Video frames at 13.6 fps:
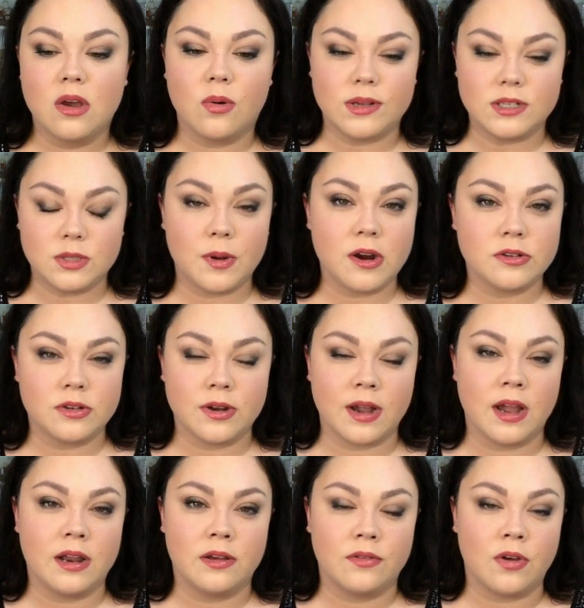Quest bars are
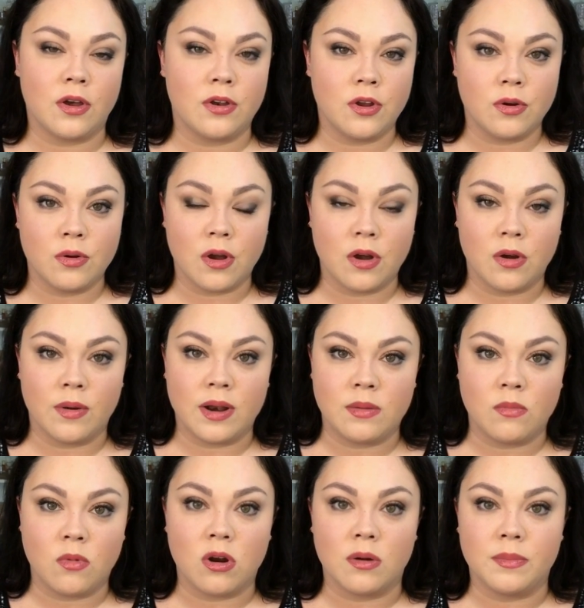kind of a no-go
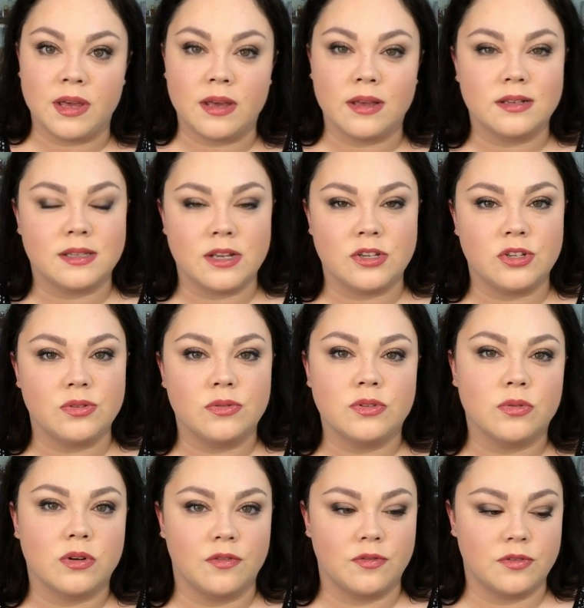anymore because they do
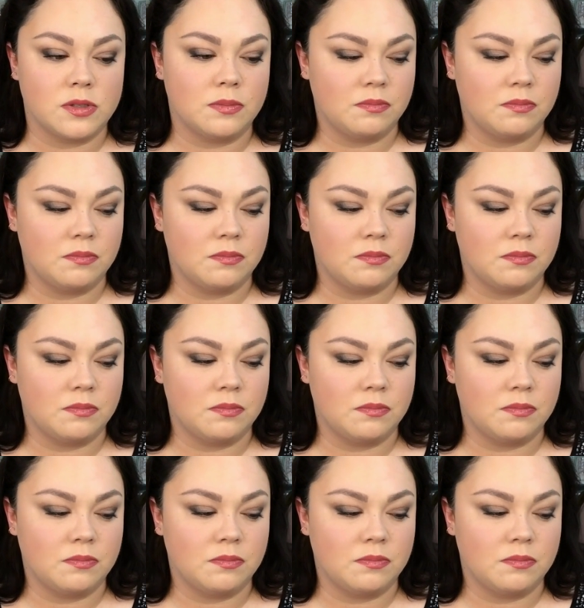sort of